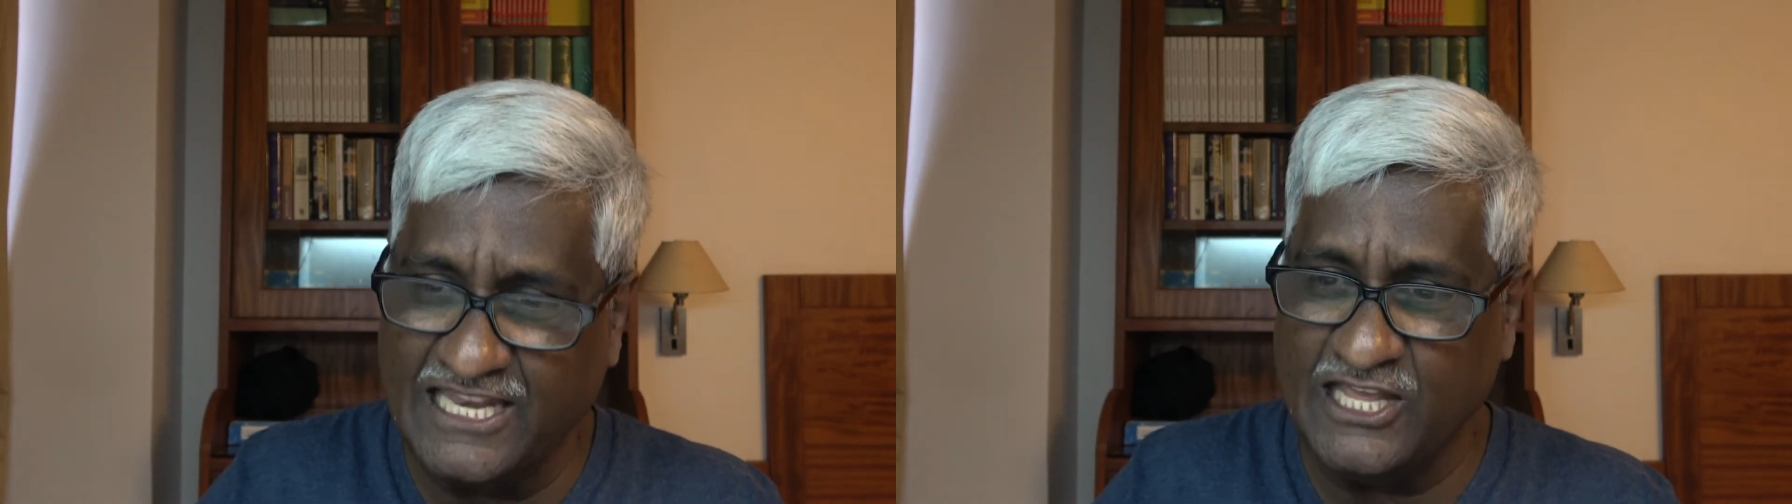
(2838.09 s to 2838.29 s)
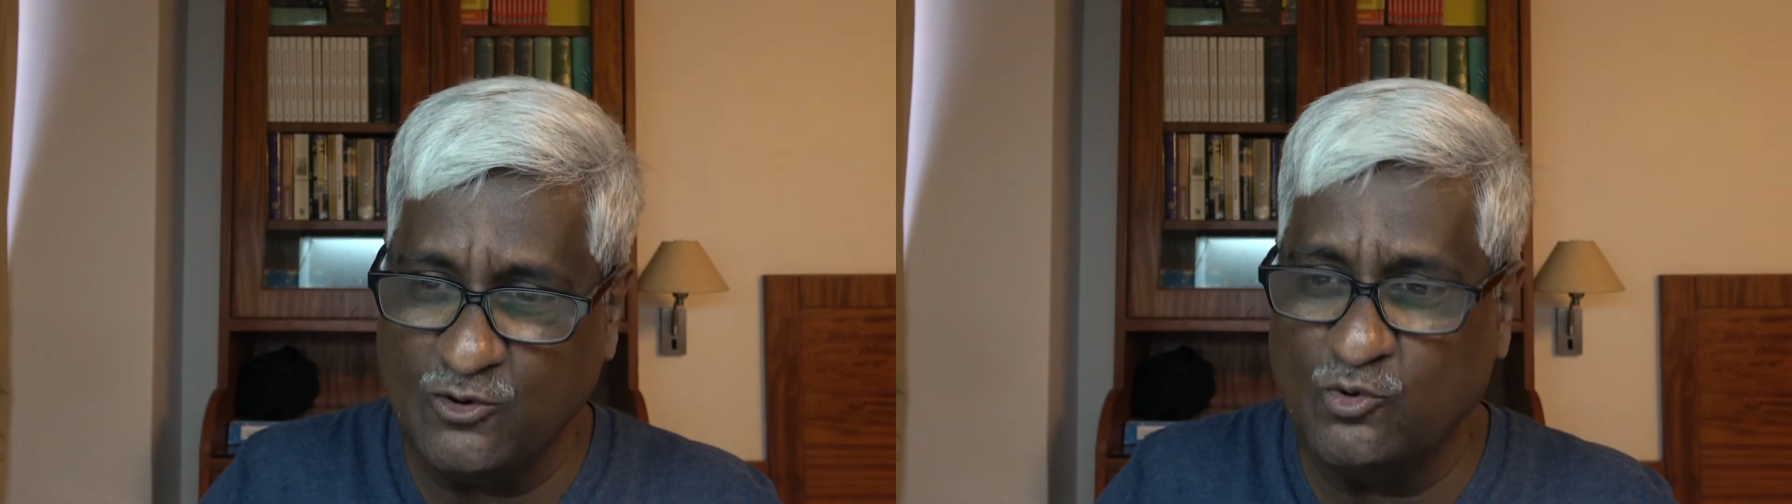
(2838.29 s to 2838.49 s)

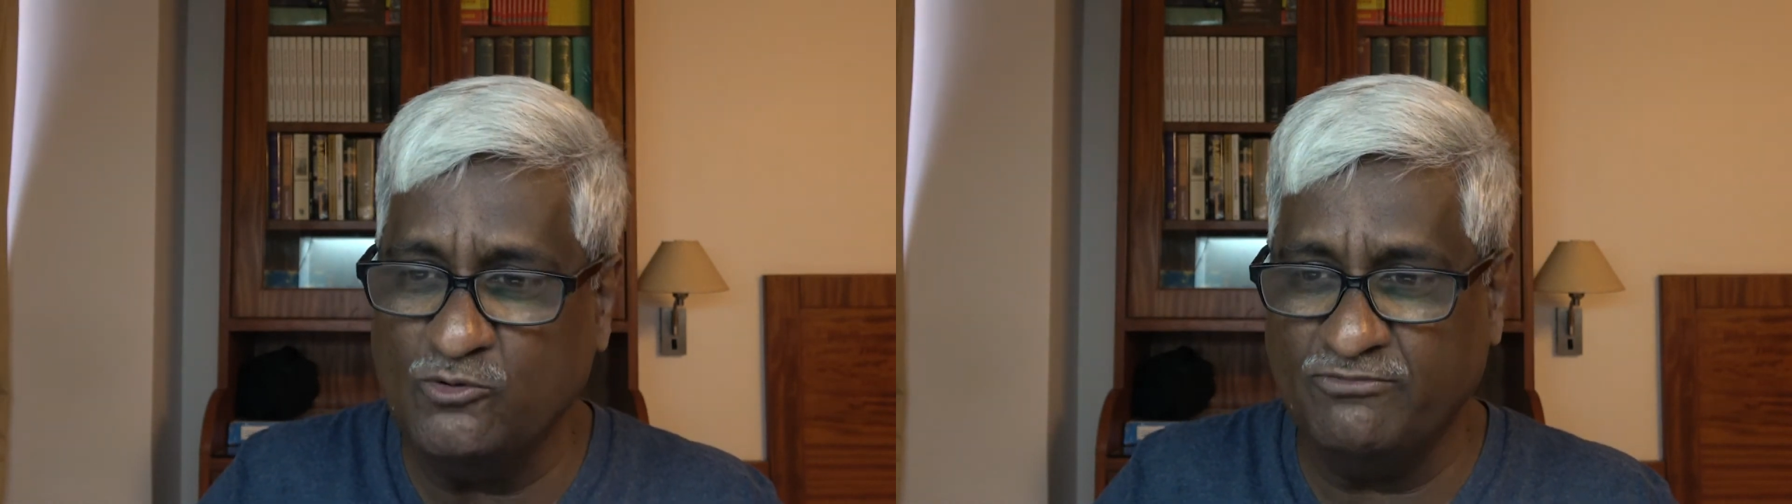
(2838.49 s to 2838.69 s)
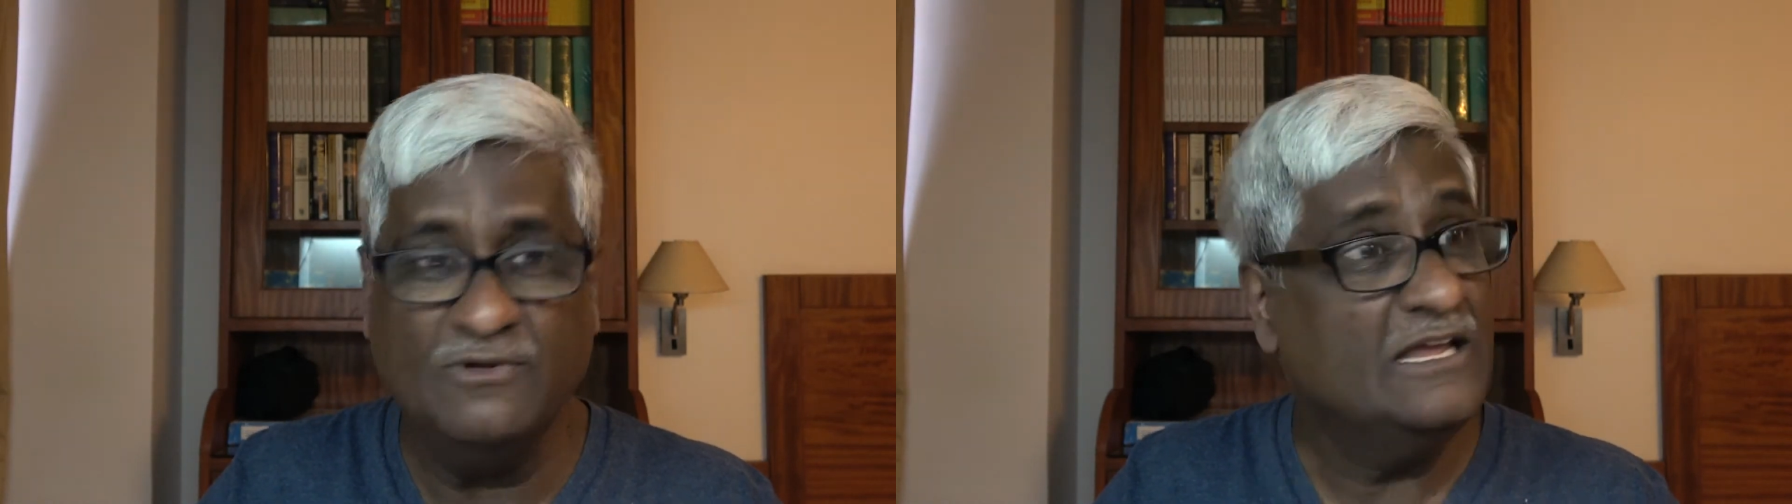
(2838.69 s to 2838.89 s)
he
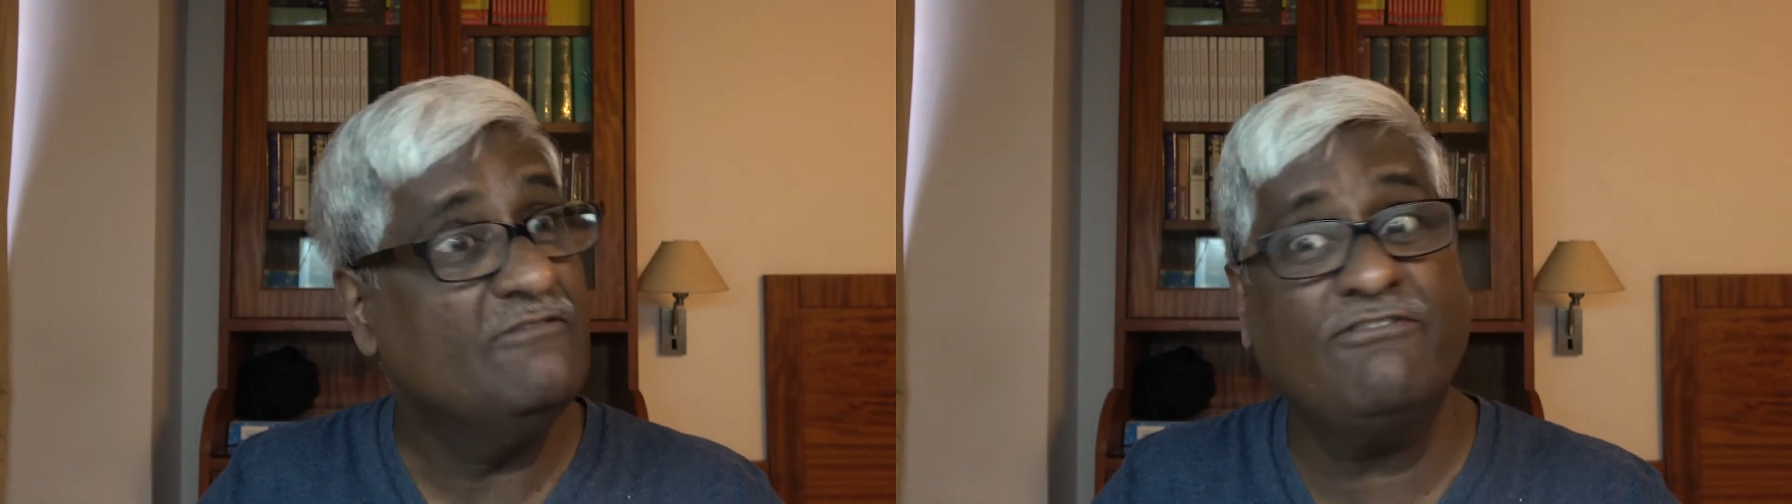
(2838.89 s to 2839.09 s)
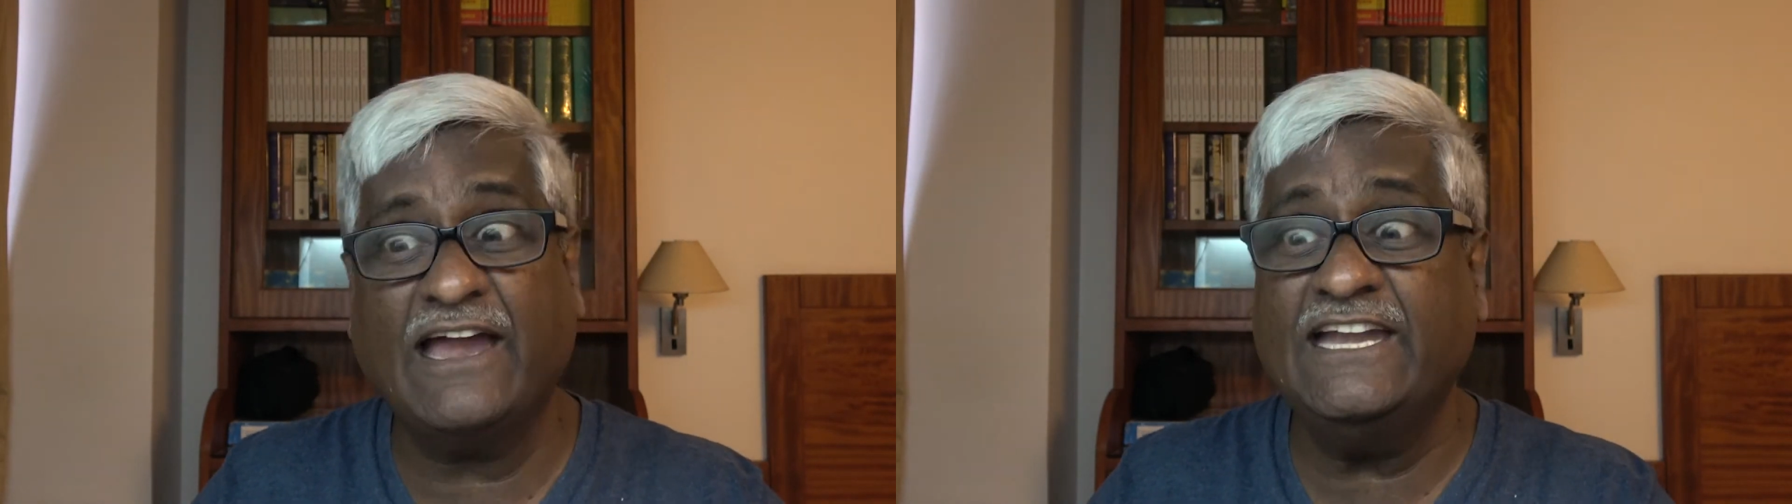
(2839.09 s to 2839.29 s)
could
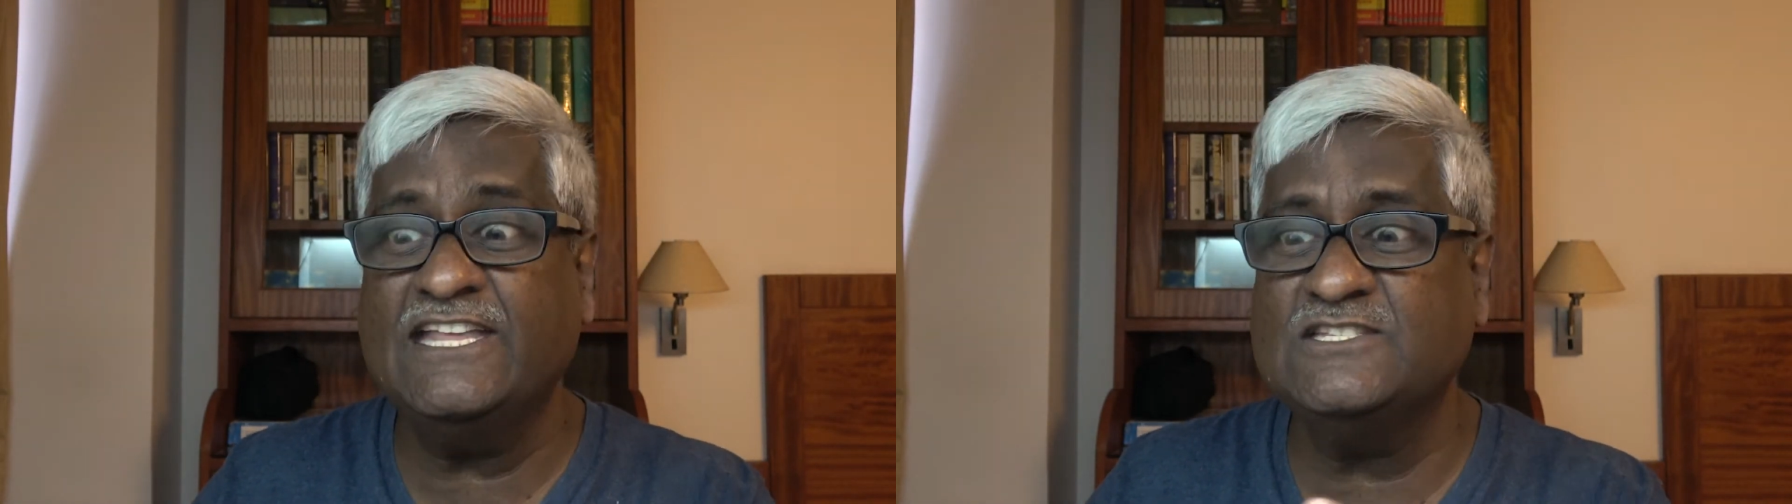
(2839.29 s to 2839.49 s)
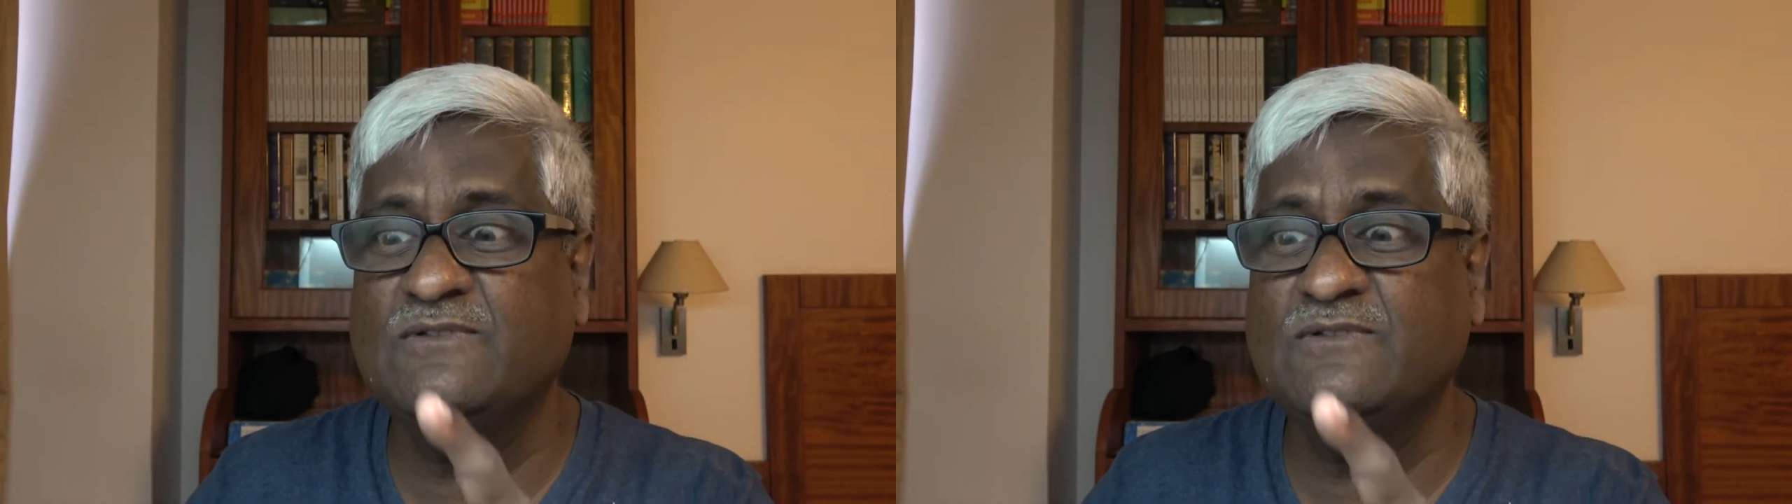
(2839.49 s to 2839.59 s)
fight his